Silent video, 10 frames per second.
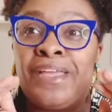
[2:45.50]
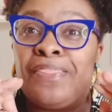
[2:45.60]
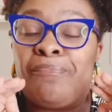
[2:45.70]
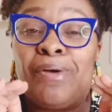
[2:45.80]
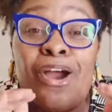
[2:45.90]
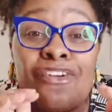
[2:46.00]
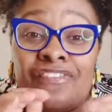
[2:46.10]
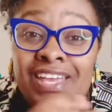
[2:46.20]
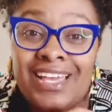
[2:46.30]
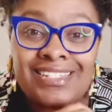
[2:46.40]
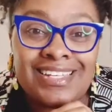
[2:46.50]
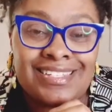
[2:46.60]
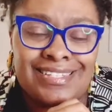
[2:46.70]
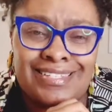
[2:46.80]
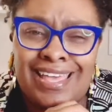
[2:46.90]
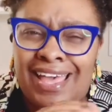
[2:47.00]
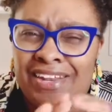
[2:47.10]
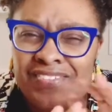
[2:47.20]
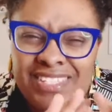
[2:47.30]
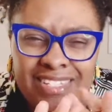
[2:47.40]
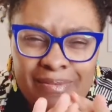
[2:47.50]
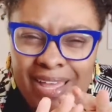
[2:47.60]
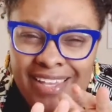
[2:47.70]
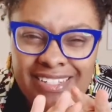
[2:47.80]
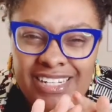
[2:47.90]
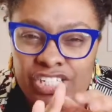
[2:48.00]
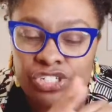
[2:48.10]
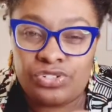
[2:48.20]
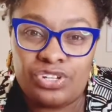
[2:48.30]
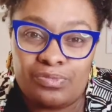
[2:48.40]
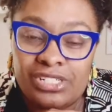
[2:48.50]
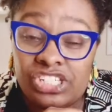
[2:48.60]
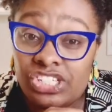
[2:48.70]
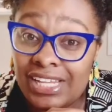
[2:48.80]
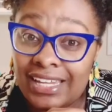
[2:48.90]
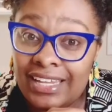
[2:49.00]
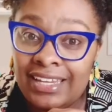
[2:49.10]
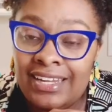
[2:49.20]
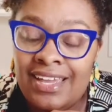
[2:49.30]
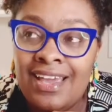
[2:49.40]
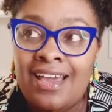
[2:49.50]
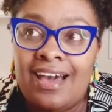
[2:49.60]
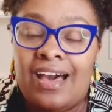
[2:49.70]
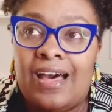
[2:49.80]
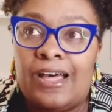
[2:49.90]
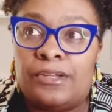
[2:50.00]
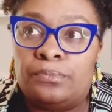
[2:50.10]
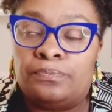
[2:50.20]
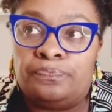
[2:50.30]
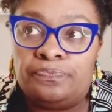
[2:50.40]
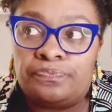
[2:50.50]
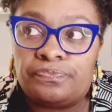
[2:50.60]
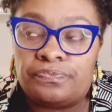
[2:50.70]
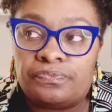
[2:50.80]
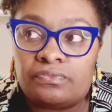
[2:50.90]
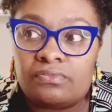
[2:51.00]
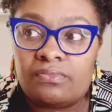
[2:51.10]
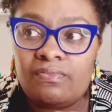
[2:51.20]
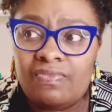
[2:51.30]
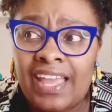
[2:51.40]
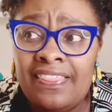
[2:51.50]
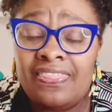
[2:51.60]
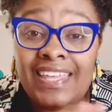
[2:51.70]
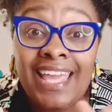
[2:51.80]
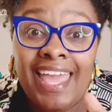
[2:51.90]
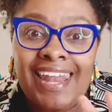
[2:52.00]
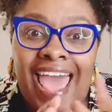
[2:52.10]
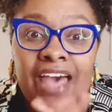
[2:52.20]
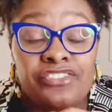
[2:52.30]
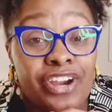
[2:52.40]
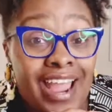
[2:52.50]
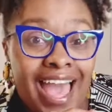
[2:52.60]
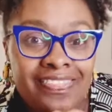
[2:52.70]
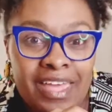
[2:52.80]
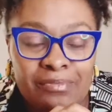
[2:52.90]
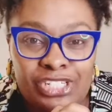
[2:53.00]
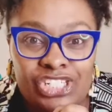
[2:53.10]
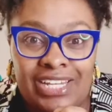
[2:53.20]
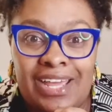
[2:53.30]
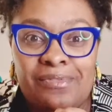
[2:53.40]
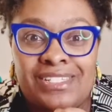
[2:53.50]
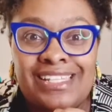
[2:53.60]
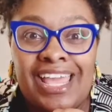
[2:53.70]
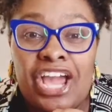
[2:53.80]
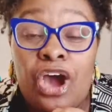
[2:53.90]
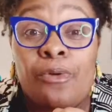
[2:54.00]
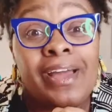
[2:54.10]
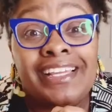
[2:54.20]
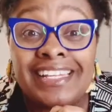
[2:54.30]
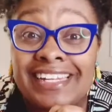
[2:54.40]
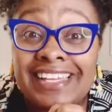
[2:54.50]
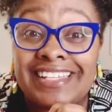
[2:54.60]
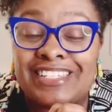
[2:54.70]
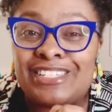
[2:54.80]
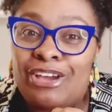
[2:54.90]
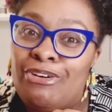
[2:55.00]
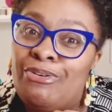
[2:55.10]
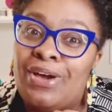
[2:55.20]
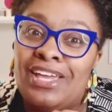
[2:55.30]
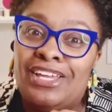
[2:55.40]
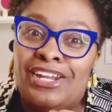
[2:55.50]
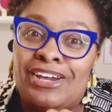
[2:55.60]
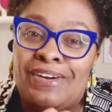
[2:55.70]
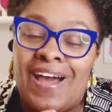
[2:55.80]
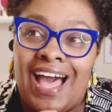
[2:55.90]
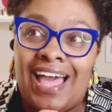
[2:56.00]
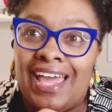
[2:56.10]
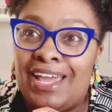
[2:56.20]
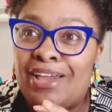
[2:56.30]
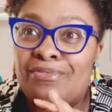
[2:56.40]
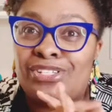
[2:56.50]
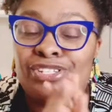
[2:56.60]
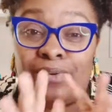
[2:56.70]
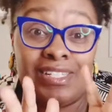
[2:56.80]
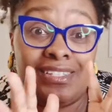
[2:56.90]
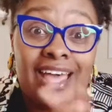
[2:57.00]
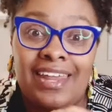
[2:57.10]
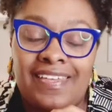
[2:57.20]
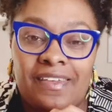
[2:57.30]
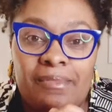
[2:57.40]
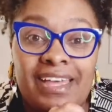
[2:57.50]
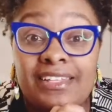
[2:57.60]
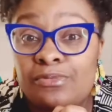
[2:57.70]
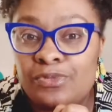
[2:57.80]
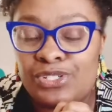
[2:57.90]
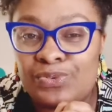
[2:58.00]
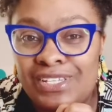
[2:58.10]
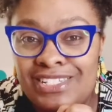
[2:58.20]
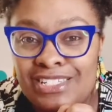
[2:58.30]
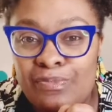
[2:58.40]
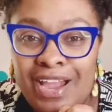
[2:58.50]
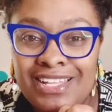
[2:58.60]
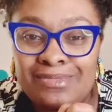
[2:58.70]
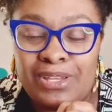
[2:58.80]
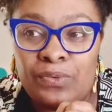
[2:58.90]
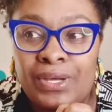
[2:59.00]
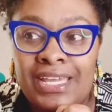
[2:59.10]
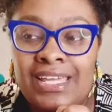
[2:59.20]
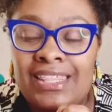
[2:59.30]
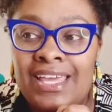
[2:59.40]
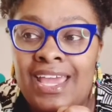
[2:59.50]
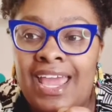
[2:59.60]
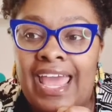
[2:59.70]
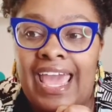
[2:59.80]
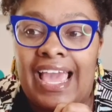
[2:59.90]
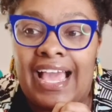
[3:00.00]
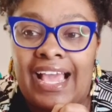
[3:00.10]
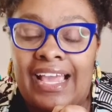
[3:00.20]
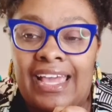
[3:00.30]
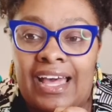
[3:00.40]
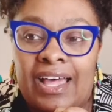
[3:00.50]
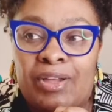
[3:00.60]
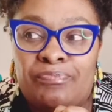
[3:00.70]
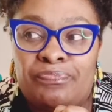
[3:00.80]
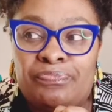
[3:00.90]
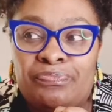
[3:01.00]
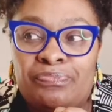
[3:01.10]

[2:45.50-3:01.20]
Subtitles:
the perfect, it's this kind of a semi-industrial machine. And then after I got that machine, I was like, oh my goodness. So, you know, I was so excited that my husband was going to surprise me with a